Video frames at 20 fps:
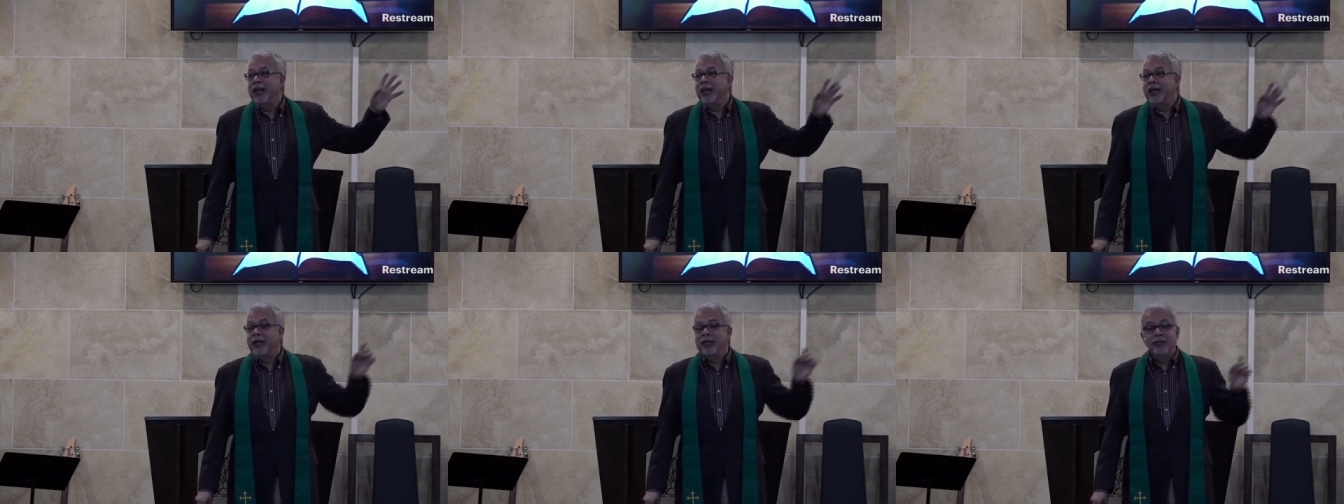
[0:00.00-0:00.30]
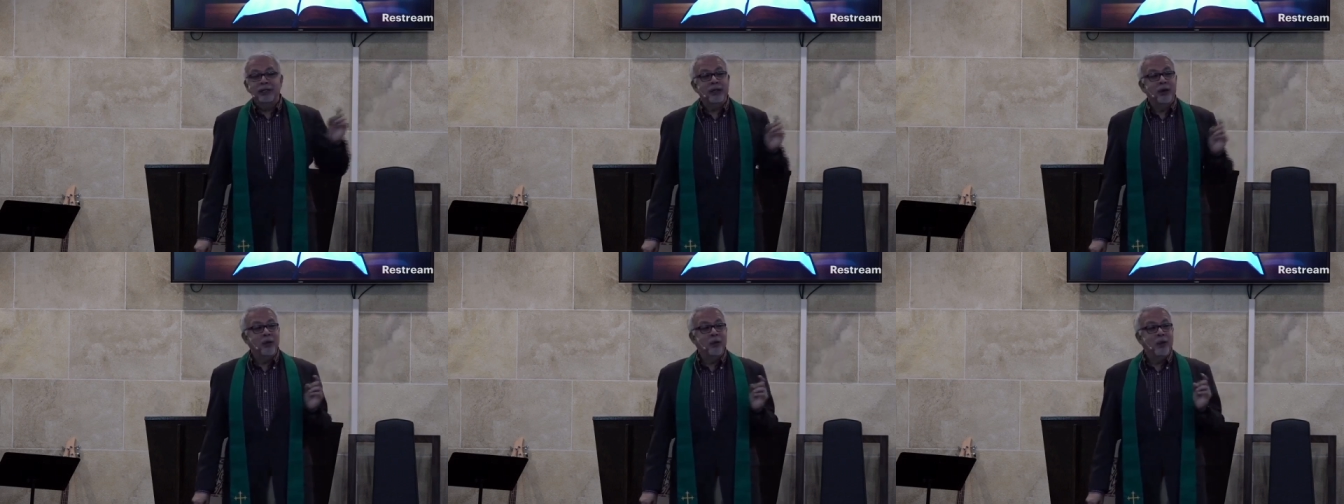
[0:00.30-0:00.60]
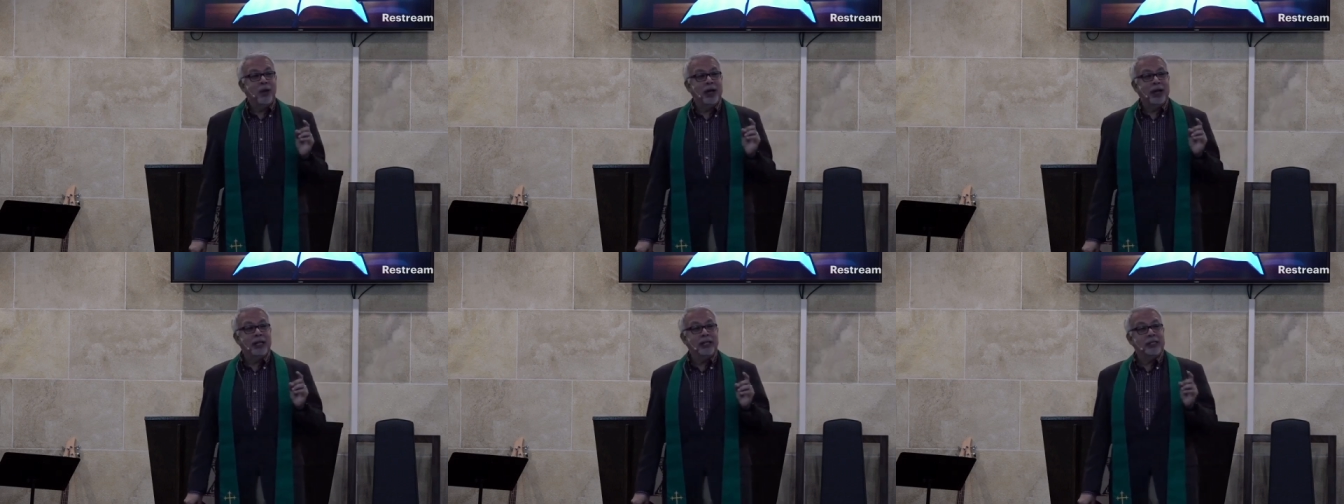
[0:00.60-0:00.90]
So
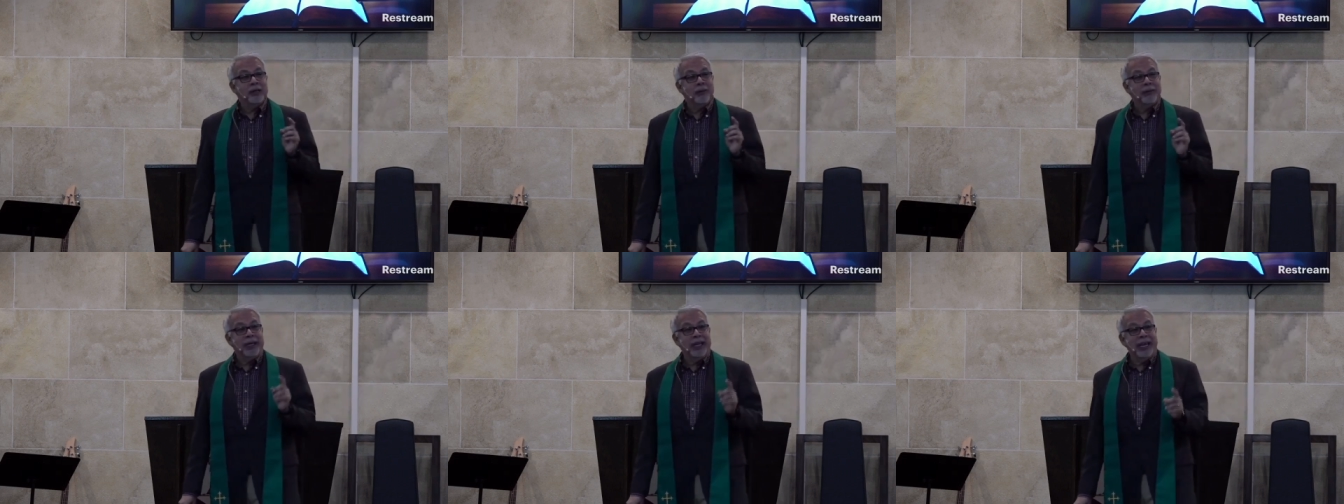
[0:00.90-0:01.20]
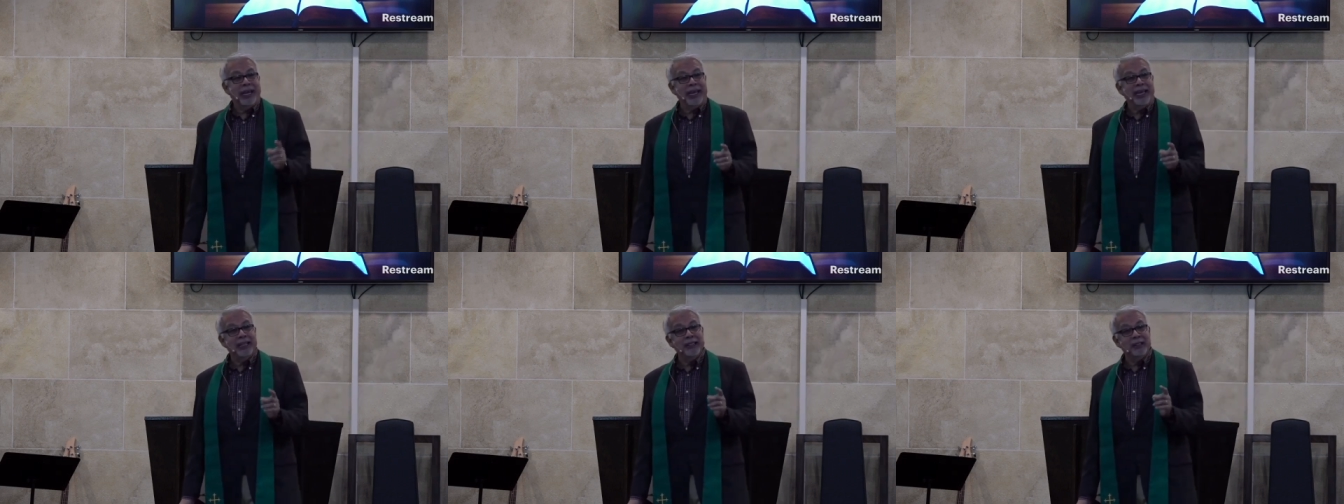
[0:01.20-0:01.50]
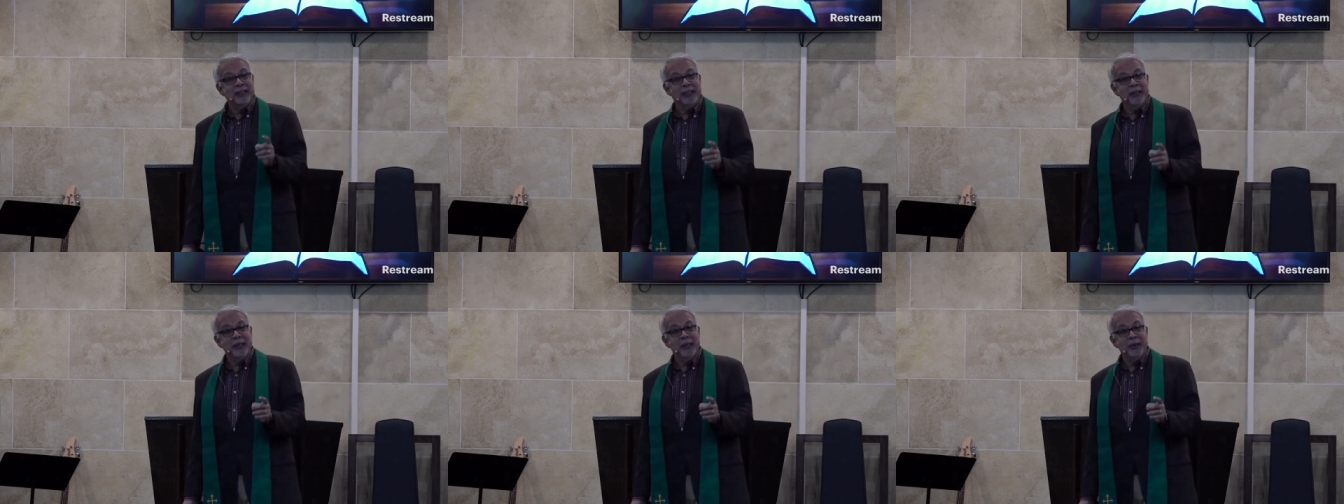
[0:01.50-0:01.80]
what did some
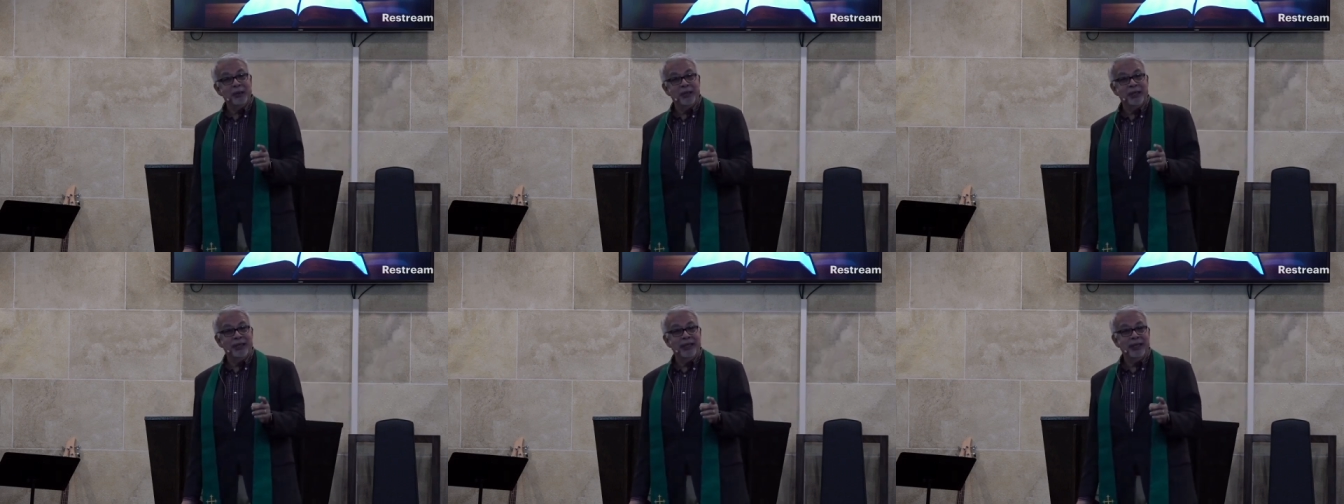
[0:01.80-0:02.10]
kids do?